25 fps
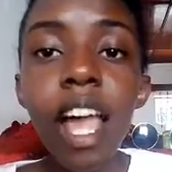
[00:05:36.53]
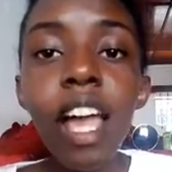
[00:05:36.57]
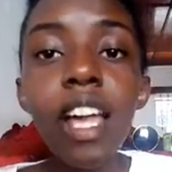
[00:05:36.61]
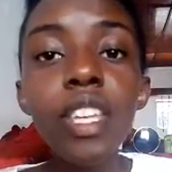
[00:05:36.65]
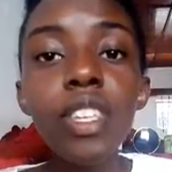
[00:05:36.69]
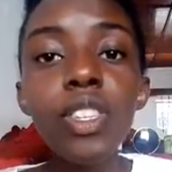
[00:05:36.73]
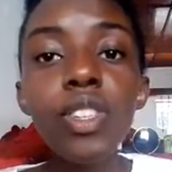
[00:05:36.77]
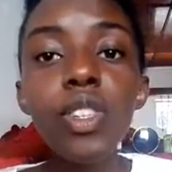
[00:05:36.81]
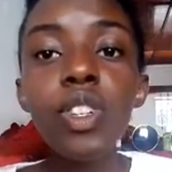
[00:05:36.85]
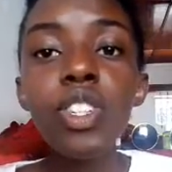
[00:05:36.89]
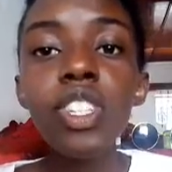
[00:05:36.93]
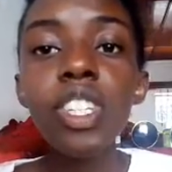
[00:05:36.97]

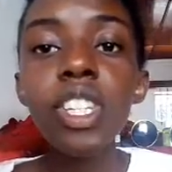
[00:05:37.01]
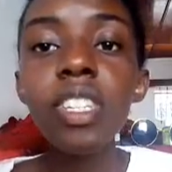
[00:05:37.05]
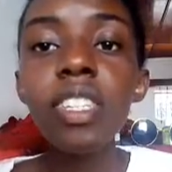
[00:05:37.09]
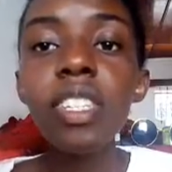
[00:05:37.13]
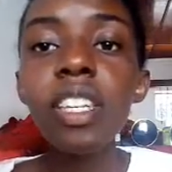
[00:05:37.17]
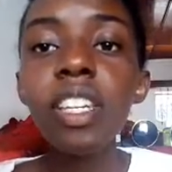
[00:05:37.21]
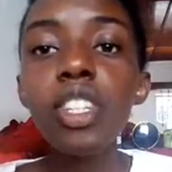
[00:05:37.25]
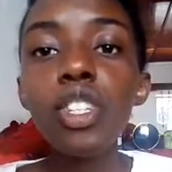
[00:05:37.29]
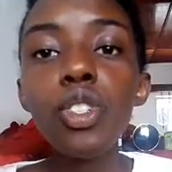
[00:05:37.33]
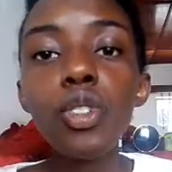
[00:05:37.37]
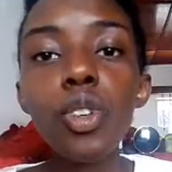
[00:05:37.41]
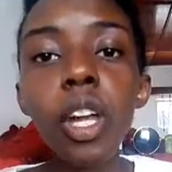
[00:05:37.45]
So just
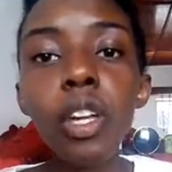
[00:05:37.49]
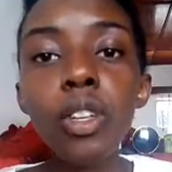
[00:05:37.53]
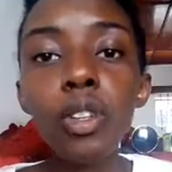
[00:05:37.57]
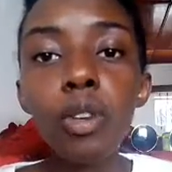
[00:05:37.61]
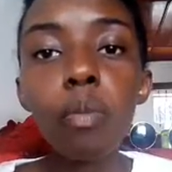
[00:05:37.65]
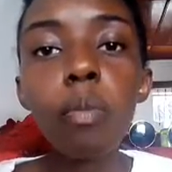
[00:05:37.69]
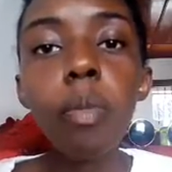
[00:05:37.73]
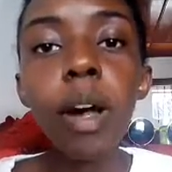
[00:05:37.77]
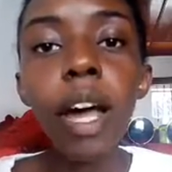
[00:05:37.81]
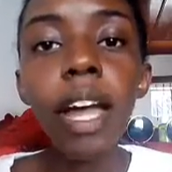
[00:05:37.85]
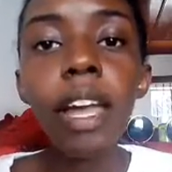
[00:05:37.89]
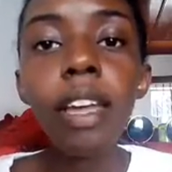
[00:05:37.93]
ensure you
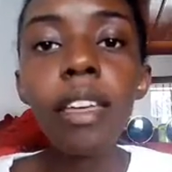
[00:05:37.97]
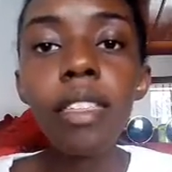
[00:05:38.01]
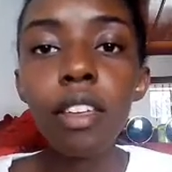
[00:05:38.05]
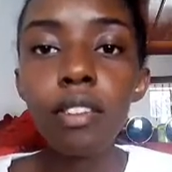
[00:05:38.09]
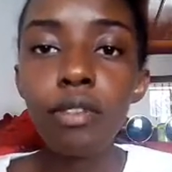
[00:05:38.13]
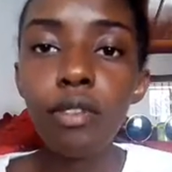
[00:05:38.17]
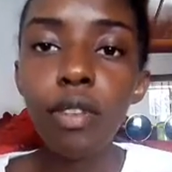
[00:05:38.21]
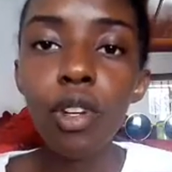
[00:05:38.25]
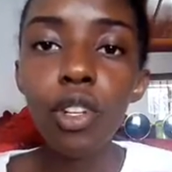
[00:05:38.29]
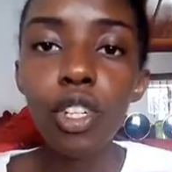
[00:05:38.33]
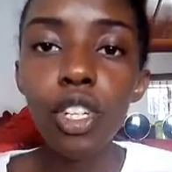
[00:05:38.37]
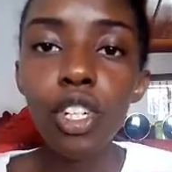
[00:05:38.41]
buy the
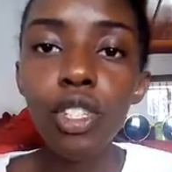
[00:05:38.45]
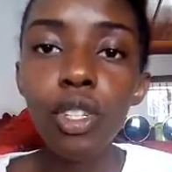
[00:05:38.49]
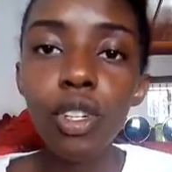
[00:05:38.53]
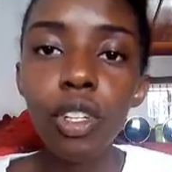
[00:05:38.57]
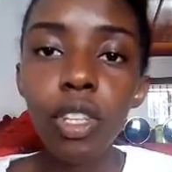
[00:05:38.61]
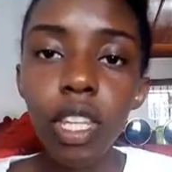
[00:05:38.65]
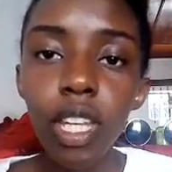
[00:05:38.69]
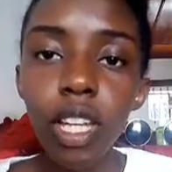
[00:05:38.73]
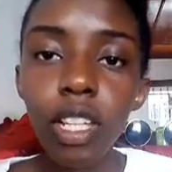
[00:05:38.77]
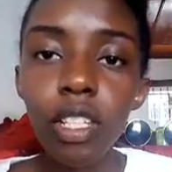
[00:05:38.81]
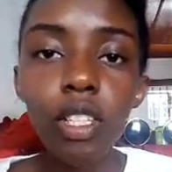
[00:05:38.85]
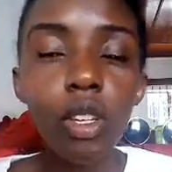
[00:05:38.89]

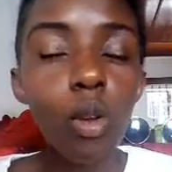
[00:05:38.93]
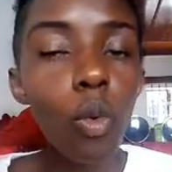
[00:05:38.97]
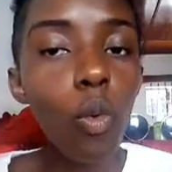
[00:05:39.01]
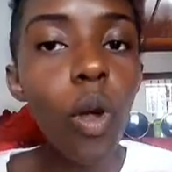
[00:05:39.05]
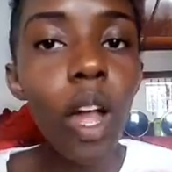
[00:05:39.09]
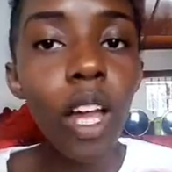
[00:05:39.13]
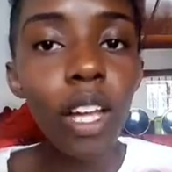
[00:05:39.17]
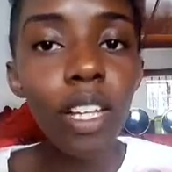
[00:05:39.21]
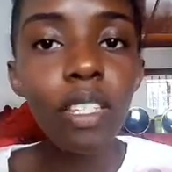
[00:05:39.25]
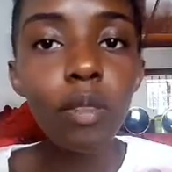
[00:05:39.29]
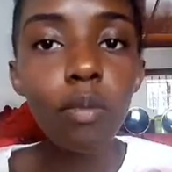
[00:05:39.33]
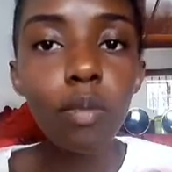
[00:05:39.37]
foundation that
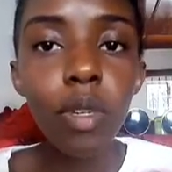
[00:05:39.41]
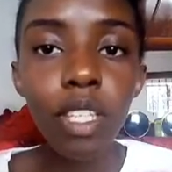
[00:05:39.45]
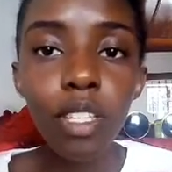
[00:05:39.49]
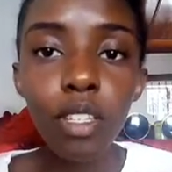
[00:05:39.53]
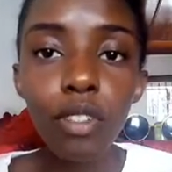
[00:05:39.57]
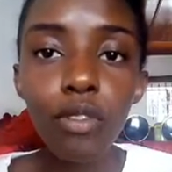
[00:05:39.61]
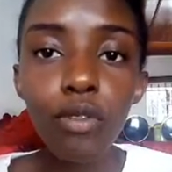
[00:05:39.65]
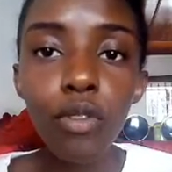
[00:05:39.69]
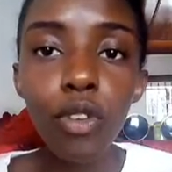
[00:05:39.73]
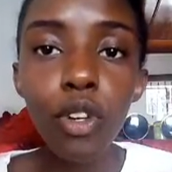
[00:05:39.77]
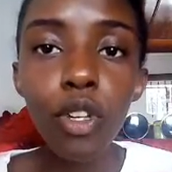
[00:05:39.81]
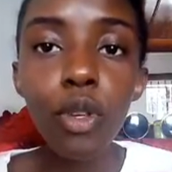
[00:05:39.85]
works
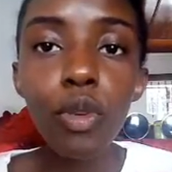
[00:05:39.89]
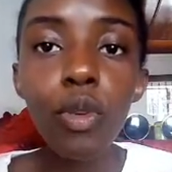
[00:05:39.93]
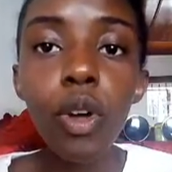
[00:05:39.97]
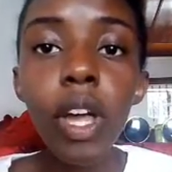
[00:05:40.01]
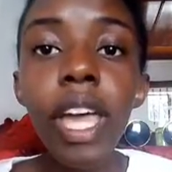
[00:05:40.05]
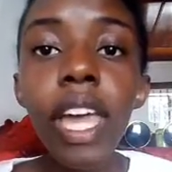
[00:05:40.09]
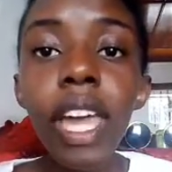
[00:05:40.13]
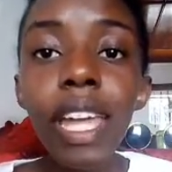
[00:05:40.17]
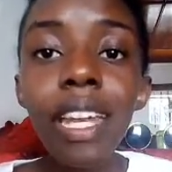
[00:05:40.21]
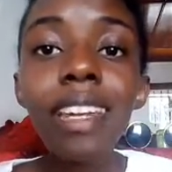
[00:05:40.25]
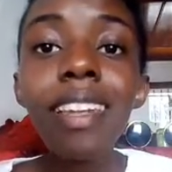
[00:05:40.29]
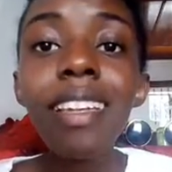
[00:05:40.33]
best for you
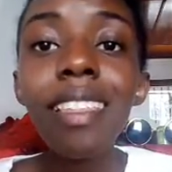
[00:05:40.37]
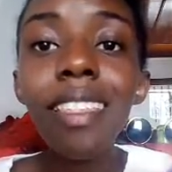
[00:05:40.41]
and